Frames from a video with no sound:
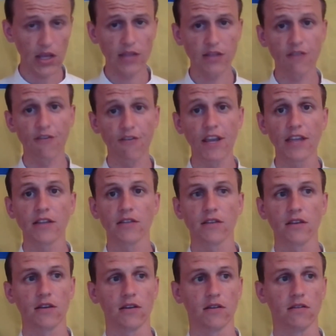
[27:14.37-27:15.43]
and created
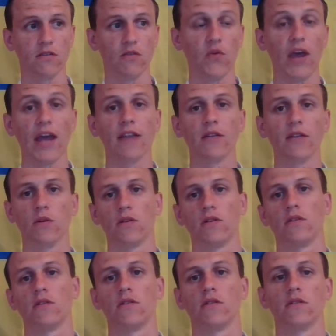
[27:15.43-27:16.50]
when
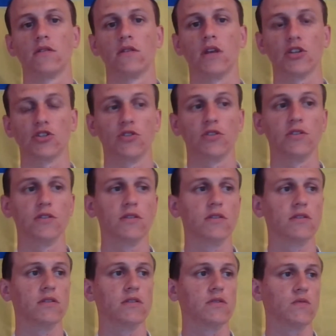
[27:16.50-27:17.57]
actually
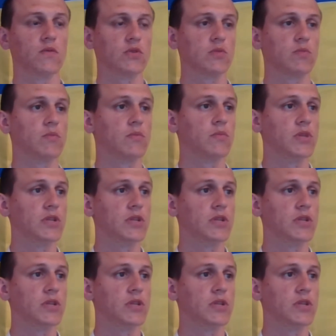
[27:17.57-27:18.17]
it was.